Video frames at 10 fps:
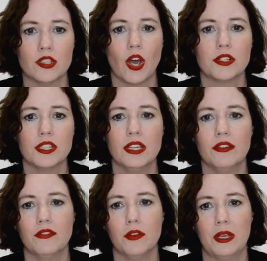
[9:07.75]
Talk to
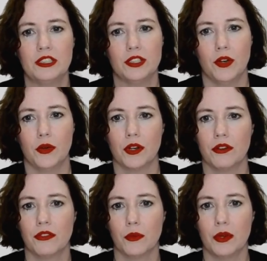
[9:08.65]
the information
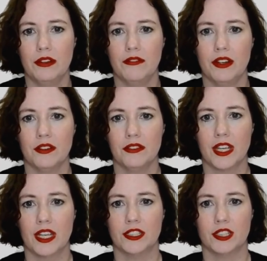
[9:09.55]
owner for written
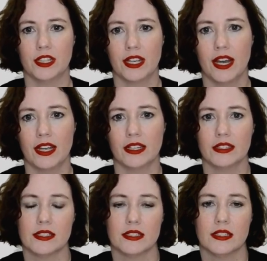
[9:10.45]
verification and
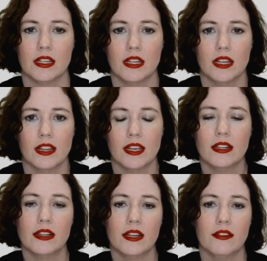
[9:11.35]
guidance. They
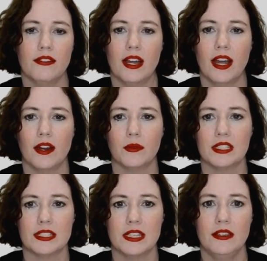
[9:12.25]
can clarify how to
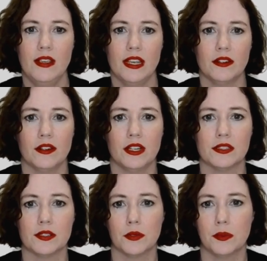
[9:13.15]
receive, handle,
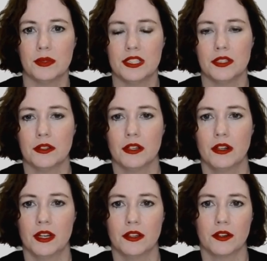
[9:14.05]
and store
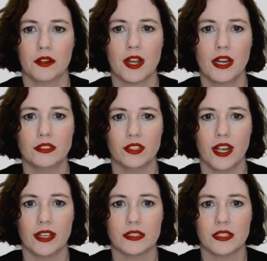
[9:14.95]
material under your
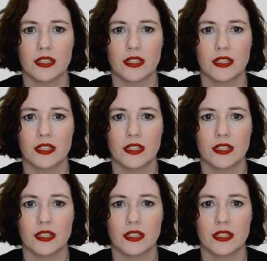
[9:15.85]
contract.